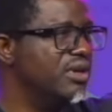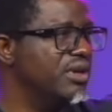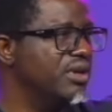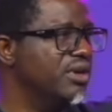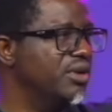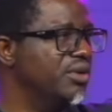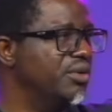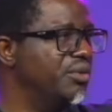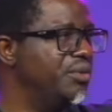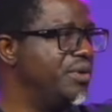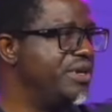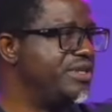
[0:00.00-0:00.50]

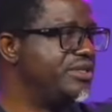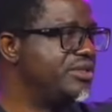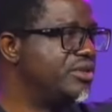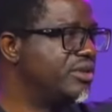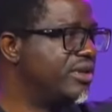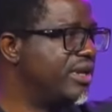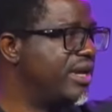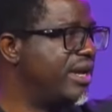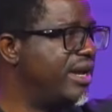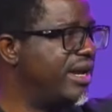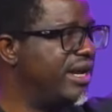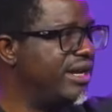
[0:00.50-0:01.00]
Raise the
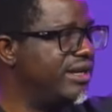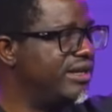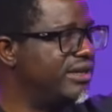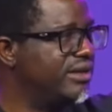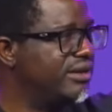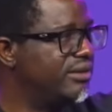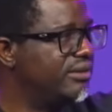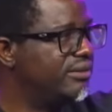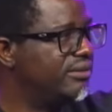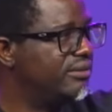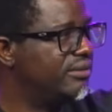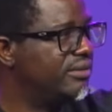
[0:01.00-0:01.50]
other hand.
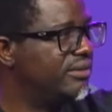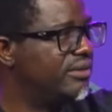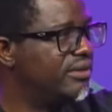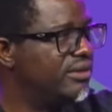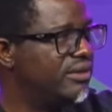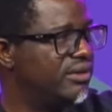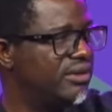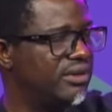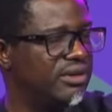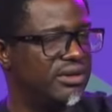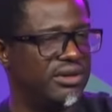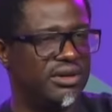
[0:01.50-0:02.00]

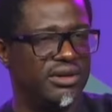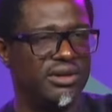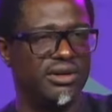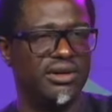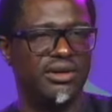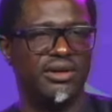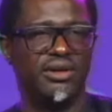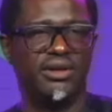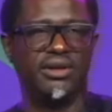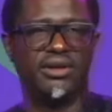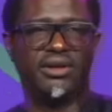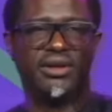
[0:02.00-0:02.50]

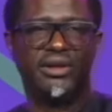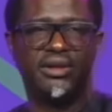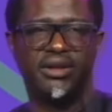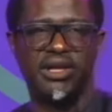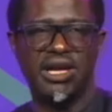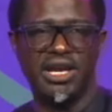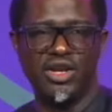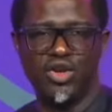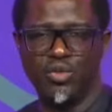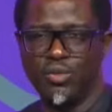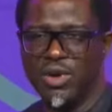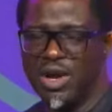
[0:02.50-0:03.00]

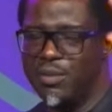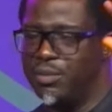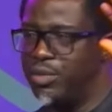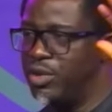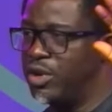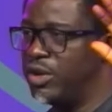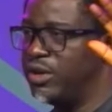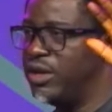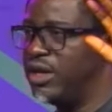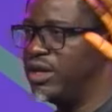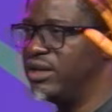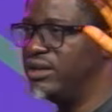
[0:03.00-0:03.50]
Thank you, my
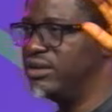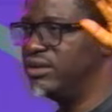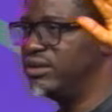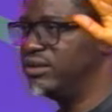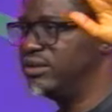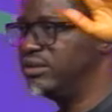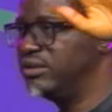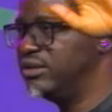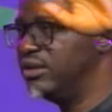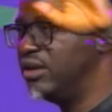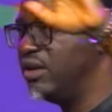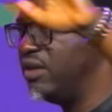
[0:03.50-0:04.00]
brother.
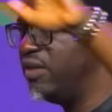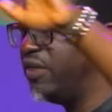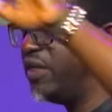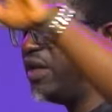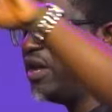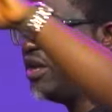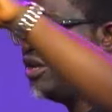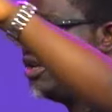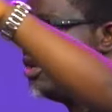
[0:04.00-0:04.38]
Thank